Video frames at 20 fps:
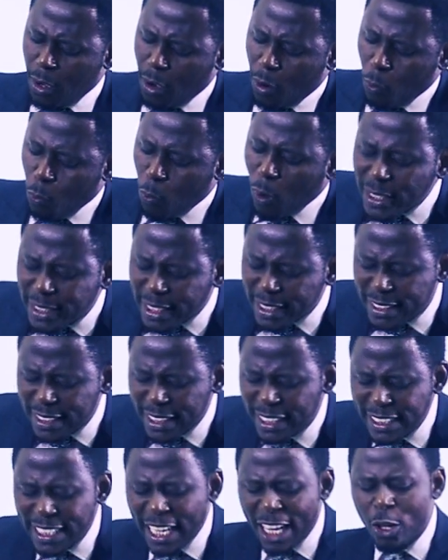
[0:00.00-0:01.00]
What is
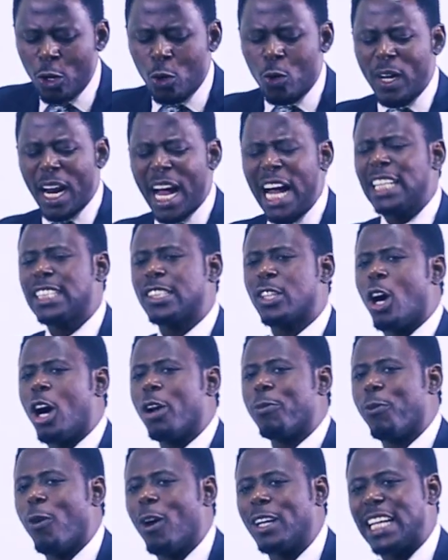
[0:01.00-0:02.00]
it that you could ask God
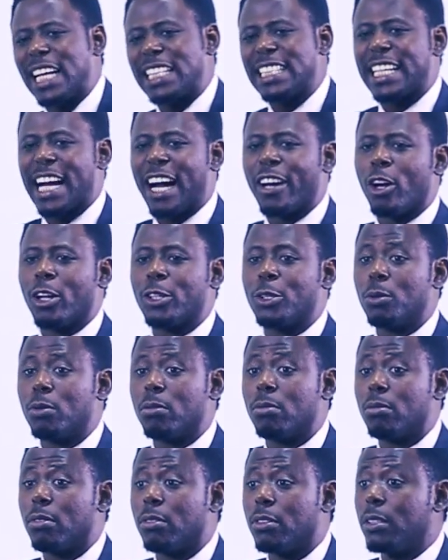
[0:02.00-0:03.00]
for that He cannot do?
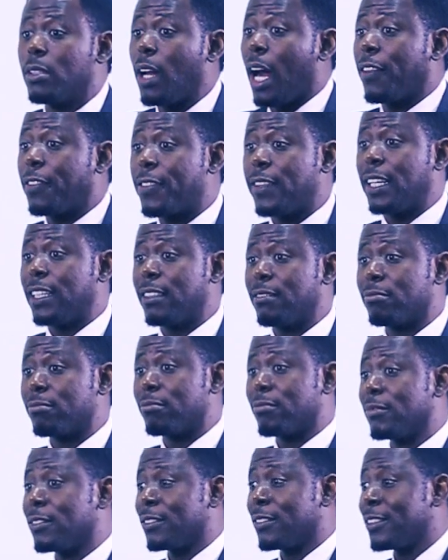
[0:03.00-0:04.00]
Nothing.
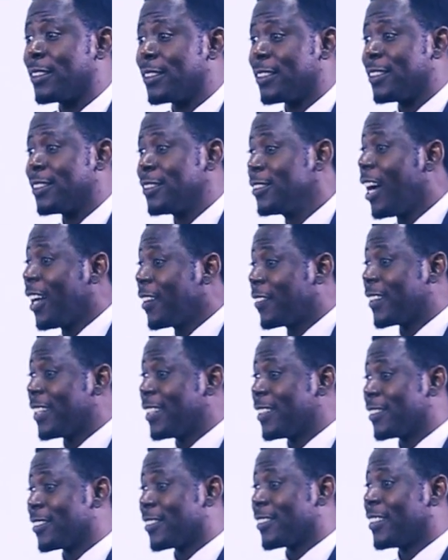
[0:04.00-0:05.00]
Nothing.
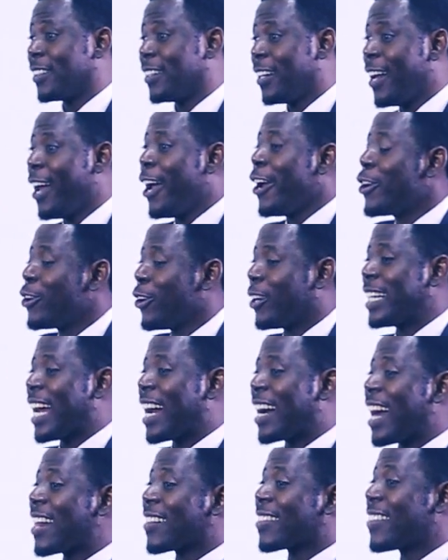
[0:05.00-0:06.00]
You know, there
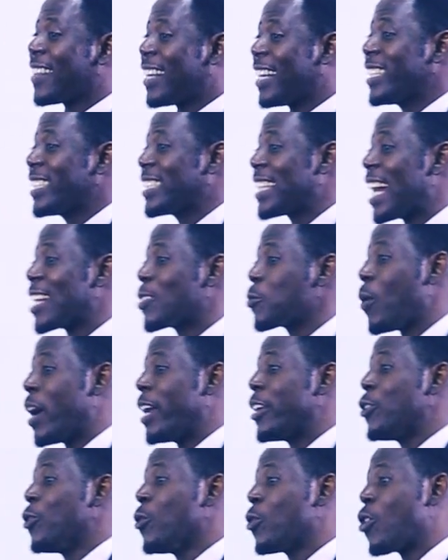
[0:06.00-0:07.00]
are things that when
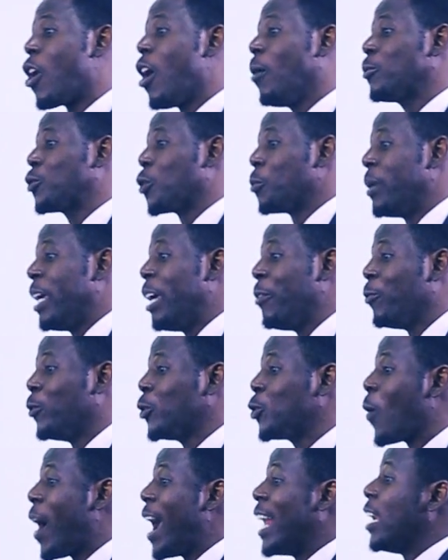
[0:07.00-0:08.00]
you come to me, even
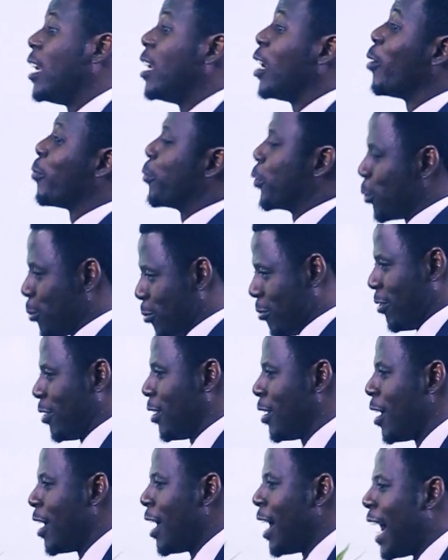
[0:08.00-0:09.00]
though I love you,
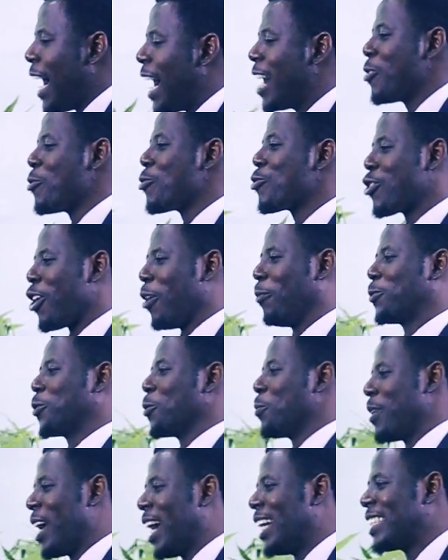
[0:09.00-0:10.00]
and you come to
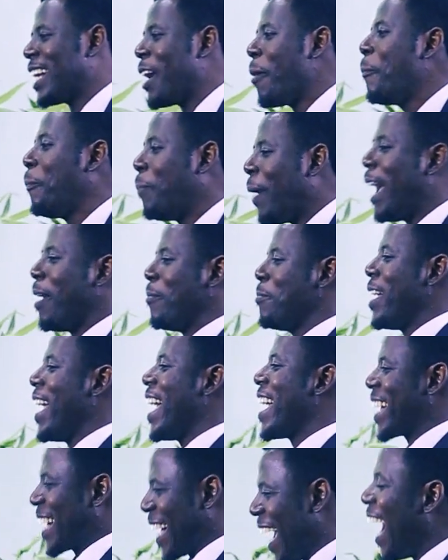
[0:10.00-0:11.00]
me and say, buy me a
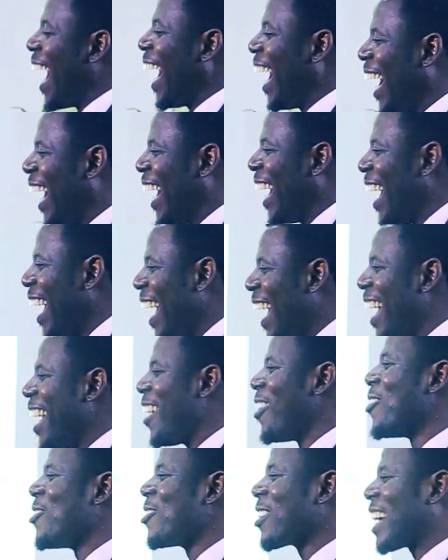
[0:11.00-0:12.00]
car, I'll
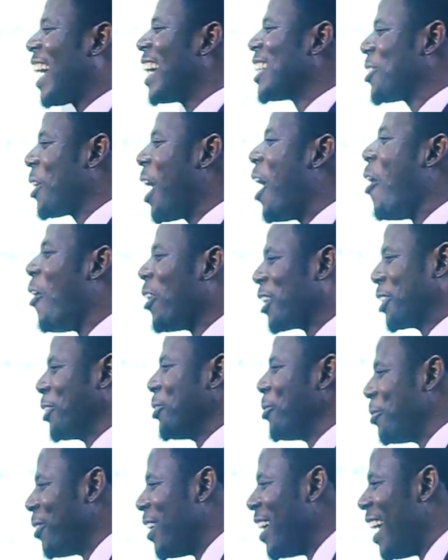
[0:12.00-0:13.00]
look at you and hug
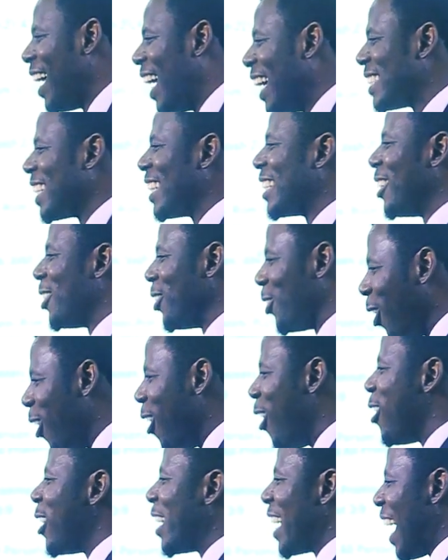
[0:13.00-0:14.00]
you and say, the
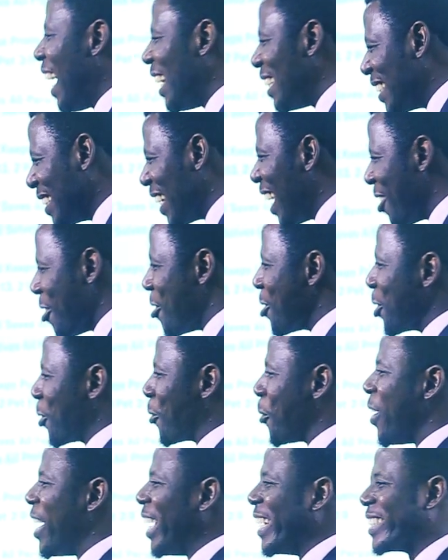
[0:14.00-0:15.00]
Lord answer your
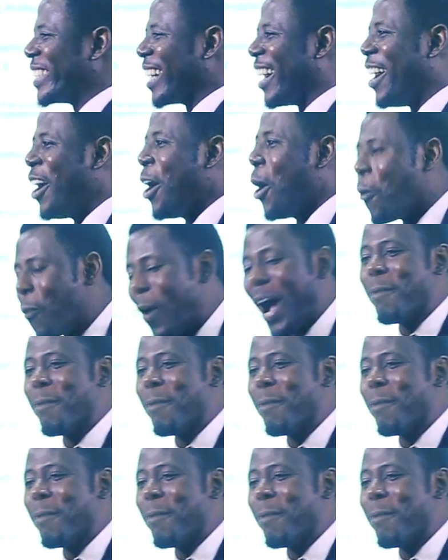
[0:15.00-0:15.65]
request. Why?